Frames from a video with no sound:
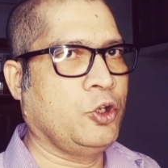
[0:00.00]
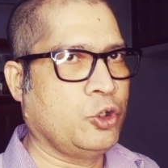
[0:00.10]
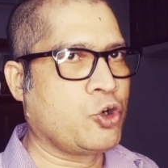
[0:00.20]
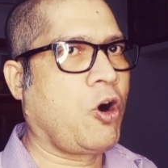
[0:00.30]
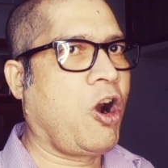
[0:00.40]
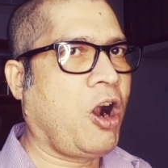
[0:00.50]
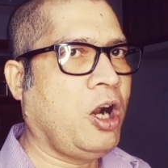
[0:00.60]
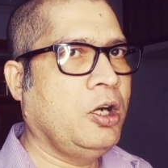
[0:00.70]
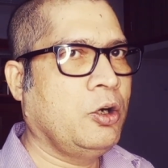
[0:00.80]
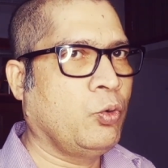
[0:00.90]
Your
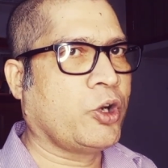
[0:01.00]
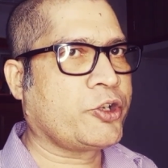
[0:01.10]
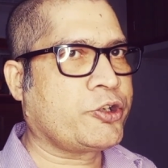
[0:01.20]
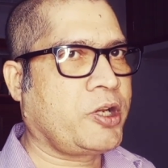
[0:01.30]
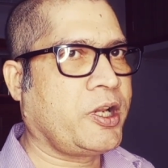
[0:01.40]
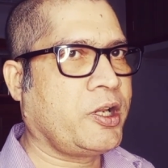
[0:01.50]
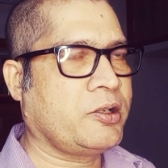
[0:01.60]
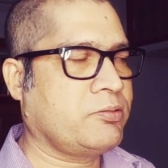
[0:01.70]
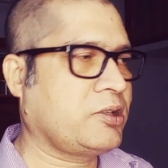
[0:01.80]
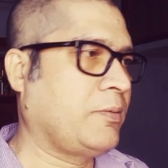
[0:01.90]
drawer was
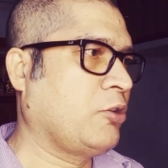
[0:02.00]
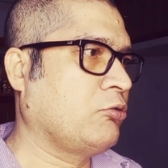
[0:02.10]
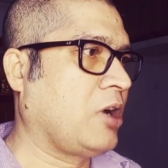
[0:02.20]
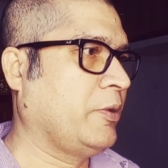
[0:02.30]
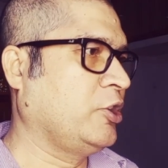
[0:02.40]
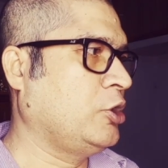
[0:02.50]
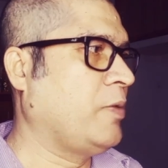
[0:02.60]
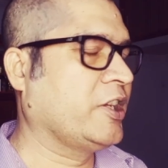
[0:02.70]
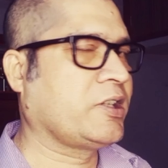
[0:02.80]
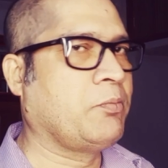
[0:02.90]
somehow rummaged
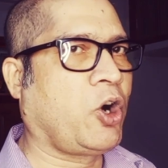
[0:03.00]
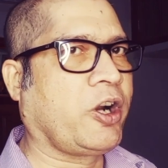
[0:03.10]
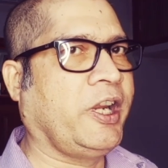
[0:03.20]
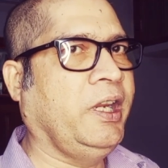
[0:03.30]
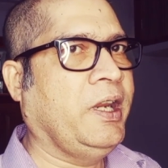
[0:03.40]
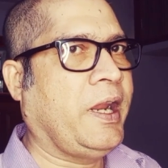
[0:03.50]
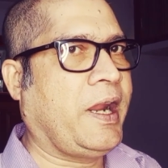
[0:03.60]
by somebody,